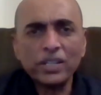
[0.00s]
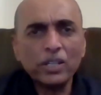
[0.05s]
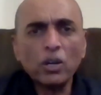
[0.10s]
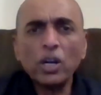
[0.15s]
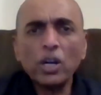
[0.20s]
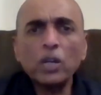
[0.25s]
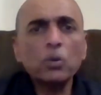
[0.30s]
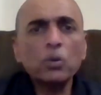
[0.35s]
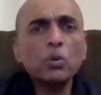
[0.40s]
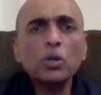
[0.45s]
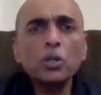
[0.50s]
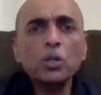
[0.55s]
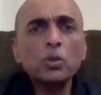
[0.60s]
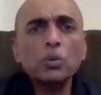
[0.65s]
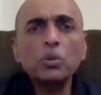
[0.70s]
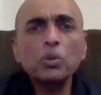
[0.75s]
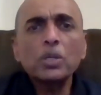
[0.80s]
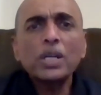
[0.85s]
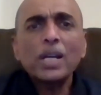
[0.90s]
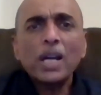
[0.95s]
Now, I don't want
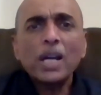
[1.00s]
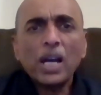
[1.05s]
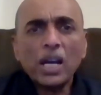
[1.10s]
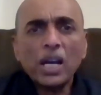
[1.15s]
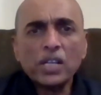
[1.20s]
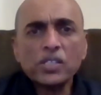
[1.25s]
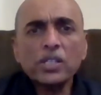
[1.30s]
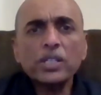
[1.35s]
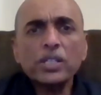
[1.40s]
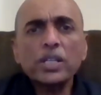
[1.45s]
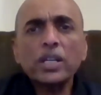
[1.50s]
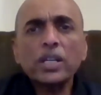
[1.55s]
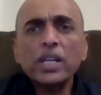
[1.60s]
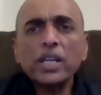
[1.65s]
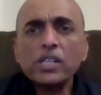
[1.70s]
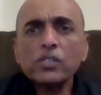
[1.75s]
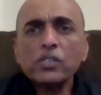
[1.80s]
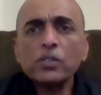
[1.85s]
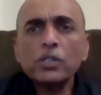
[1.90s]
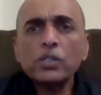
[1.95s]
to hazard a
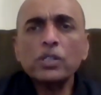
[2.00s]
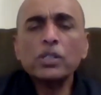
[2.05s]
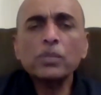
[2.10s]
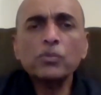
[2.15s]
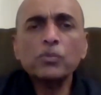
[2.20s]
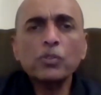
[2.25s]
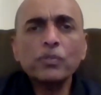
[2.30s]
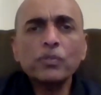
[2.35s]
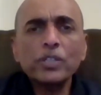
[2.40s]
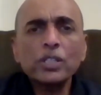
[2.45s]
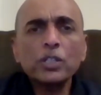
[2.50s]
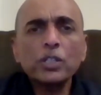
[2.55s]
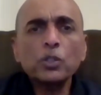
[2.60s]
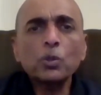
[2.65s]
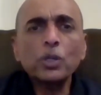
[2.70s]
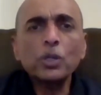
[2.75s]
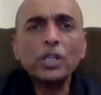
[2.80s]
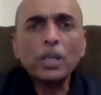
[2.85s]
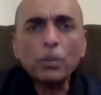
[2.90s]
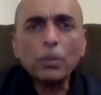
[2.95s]
guess in terms of whether
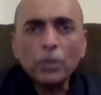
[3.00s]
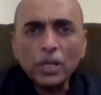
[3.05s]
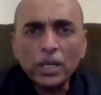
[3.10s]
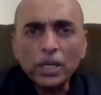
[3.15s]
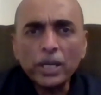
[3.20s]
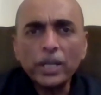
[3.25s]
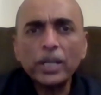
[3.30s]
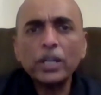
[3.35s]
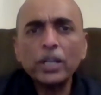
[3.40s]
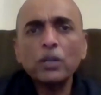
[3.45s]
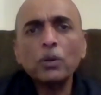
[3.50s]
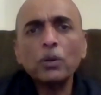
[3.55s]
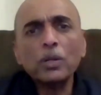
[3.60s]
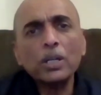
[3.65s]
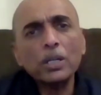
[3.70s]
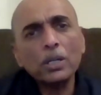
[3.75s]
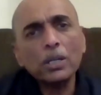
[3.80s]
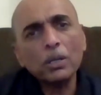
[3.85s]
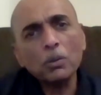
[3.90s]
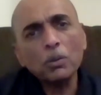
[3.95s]
you'll double it or
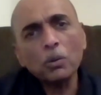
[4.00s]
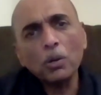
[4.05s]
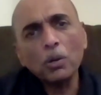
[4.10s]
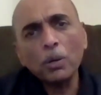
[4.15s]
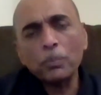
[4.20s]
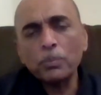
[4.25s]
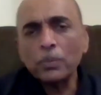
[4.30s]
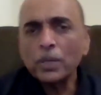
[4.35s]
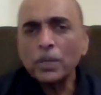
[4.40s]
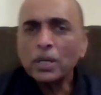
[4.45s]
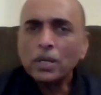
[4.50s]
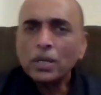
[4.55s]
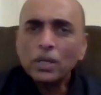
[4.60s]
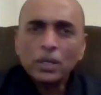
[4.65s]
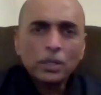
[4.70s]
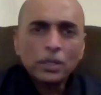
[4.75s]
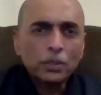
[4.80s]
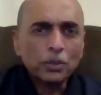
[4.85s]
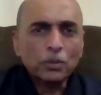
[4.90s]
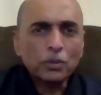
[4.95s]
it will go up,
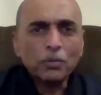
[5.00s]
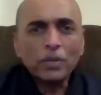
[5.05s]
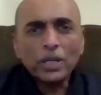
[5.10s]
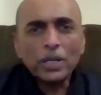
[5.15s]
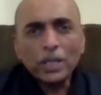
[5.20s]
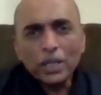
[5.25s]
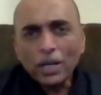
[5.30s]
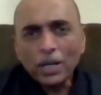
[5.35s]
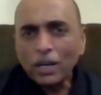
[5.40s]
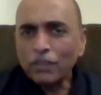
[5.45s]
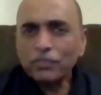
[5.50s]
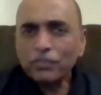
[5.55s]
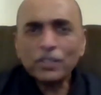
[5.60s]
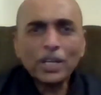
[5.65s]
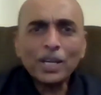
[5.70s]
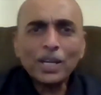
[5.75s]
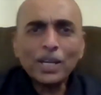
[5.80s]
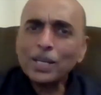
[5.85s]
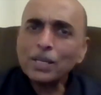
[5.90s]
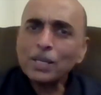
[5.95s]
1.5
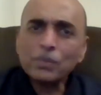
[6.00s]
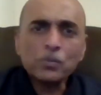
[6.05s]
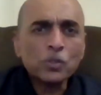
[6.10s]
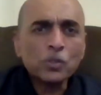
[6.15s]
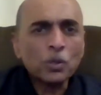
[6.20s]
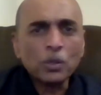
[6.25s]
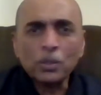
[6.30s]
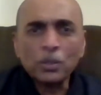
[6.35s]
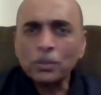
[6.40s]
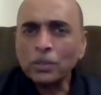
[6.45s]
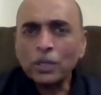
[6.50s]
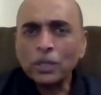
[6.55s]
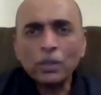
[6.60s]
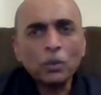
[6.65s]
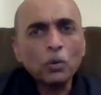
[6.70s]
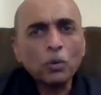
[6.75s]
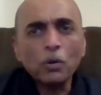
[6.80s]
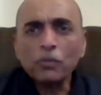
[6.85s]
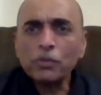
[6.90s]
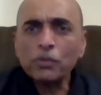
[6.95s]
times, or it will
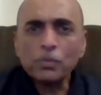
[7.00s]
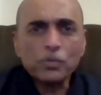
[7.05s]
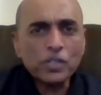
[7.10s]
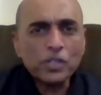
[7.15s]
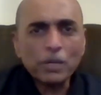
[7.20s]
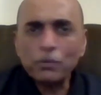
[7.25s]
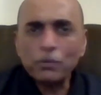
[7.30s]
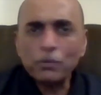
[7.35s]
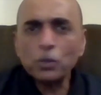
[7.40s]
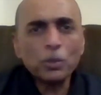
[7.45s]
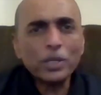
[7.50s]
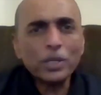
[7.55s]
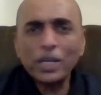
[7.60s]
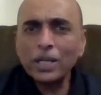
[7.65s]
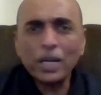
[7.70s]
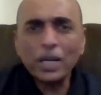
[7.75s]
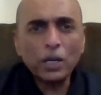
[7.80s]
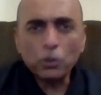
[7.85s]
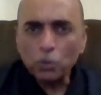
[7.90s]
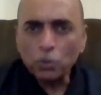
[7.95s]
go from 7 to
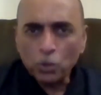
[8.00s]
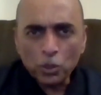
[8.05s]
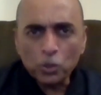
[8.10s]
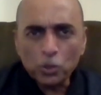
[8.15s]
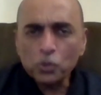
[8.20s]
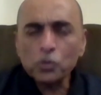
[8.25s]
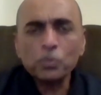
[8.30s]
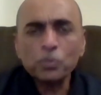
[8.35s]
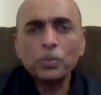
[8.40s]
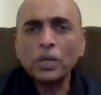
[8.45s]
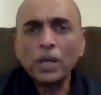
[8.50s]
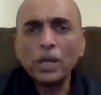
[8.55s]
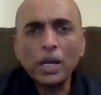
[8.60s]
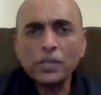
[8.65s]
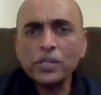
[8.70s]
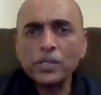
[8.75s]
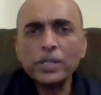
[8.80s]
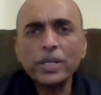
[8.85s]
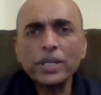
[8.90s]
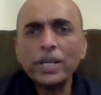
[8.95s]
10. I don't want to
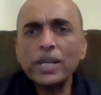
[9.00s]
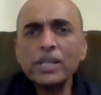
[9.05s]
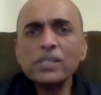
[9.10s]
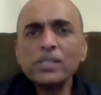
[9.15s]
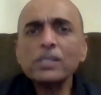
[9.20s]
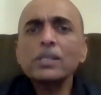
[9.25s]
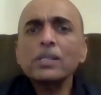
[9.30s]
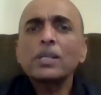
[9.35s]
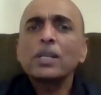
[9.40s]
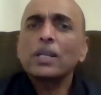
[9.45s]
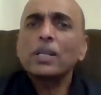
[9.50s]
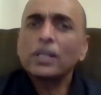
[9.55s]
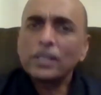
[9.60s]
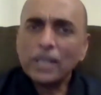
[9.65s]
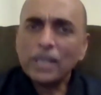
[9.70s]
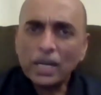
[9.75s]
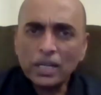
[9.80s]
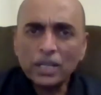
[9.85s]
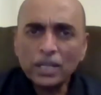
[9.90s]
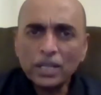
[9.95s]
hazard a guess.
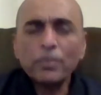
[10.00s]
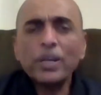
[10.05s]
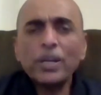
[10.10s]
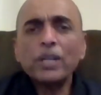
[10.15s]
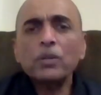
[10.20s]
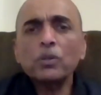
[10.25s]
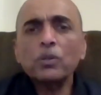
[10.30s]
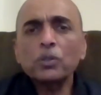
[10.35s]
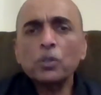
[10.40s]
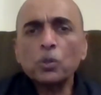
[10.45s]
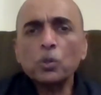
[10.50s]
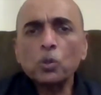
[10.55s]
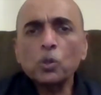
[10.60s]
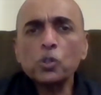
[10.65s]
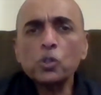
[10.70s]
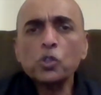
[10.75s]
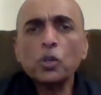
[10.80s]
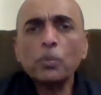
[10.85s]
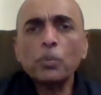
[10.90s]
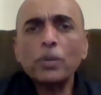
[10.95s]
That will depend on the
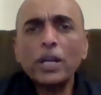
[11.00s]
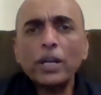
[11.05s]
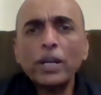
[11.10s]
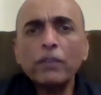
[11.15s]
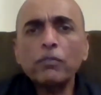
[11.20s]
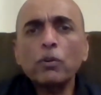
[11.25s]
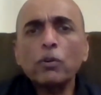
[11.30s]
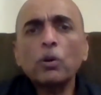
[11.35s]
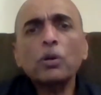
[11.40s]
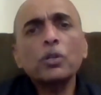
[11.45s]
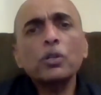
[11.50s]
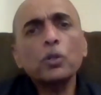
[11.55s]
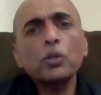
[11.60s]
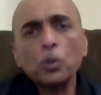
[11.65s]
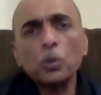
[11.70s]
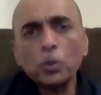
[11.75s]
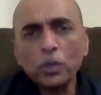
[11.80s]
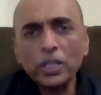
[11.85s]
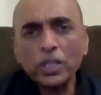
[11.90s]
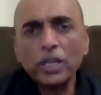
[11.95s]
roles you apply for,
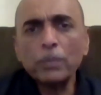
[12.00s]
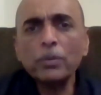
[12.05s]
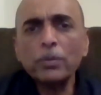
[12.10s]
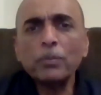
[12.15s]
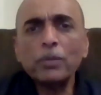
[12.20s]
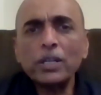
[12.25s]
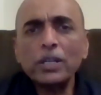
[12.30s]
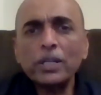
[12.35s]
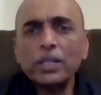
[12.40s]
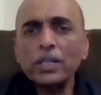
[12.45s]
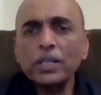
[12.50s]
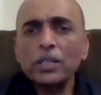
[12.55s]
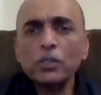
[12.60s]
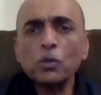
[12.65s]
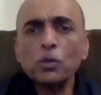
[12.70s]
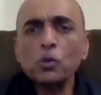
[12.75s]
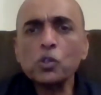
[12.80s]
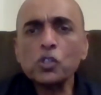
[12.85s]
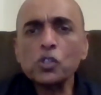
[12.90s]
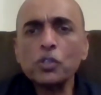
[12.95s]
your own capability, and a
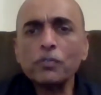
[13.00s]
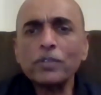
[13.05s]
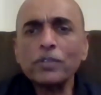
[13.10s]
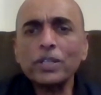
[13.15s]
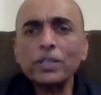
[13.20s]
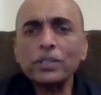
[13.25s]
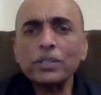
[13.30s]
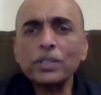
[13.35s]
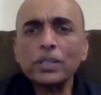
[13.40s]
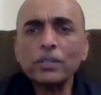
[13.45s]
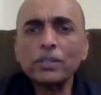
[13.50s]
host of other things.